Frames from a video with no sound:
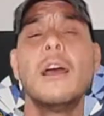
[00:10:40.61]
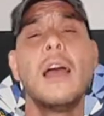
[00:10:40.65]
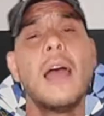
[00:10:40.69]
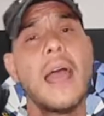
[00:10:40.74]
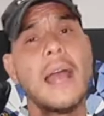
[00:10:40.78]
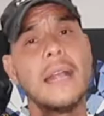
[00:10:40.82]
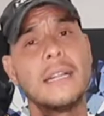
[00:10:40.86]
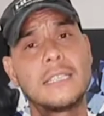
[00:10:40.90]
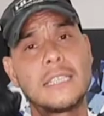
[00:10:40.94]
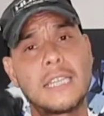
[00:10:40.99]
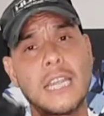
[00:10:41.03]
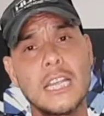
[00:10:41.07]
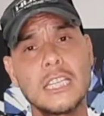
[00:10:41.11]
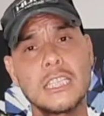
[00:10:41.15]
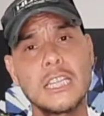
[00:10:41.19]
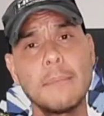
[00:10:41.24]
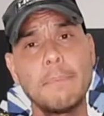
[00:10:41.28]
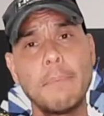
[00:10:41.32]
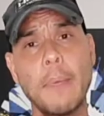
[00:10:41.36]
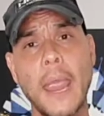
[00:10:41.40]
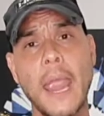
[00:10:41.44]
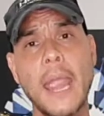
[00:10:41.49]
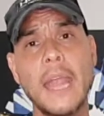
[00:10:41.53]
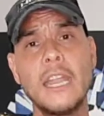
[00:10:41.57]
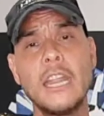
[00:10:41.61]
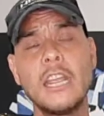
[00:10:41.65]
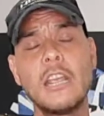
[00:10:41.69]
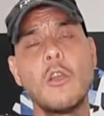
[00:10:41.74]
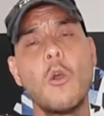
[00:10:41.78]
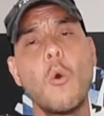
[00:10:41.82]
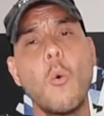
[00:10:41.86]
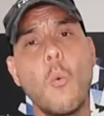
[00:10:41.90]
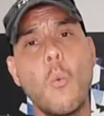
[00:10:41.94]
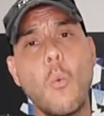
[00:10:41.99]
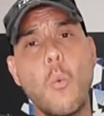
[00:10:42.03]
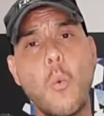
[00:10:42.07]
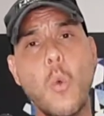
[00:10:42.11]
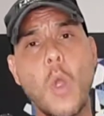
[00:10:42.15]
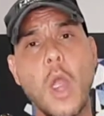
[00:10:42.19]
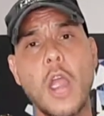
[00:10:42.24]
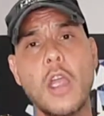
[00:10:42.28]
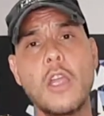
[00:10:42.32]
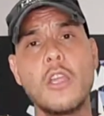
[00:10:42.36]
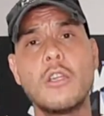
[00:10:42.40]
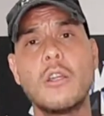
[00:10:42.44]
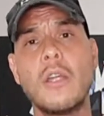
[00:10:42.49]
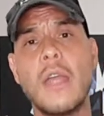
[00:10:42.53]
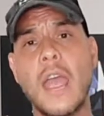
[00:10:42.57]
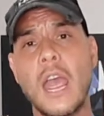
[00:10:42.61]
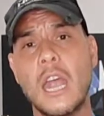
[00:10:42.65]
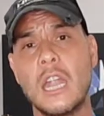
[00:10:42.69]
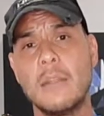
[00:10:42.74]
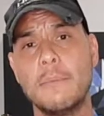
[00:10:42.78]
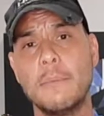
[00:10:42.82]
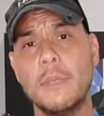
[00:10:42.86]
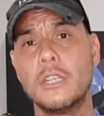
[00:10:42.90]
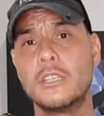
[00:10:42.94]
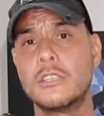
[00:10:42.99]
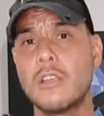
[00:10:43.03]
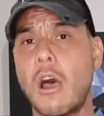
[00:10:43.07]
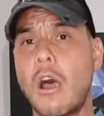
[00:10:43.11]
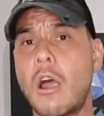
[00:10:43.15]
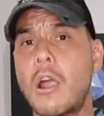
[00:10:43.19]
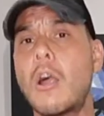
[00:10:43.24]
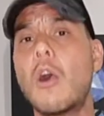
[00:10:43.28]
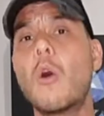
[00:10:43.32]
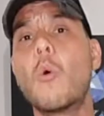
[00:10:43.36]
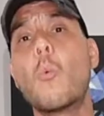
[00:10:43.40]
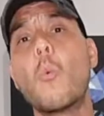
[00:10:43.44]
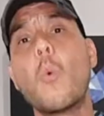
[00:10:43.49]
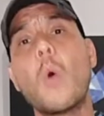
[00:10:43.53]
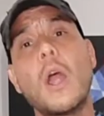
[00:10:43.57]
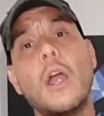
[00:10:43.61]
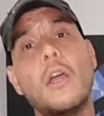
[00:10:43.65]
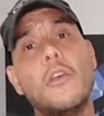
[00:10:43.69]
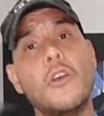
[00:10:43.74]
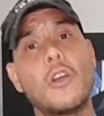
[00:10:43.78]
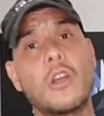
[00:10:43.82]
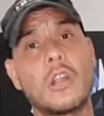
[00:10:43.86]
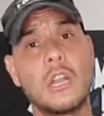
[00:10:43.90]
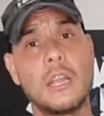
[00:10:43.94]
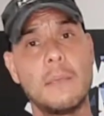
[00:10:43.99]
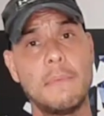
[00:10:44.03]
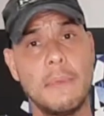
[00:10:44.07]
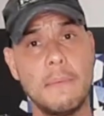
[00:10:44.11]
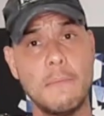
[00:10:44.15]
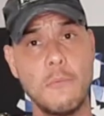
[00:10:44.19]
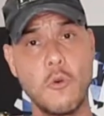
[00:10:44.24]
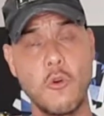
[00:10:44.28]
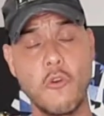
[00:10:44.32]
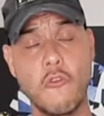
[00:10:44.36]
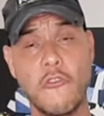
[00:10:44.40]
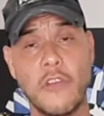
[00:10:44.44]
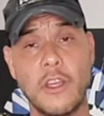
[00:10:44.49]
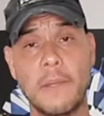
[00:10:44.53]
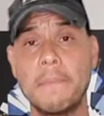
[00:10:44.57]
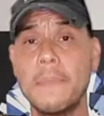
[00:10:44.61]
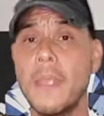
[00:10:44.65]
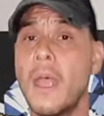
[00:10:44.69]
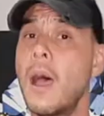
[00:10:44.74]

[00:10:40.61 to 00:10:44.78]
anticipating where your enemies are or where they're going to be moving.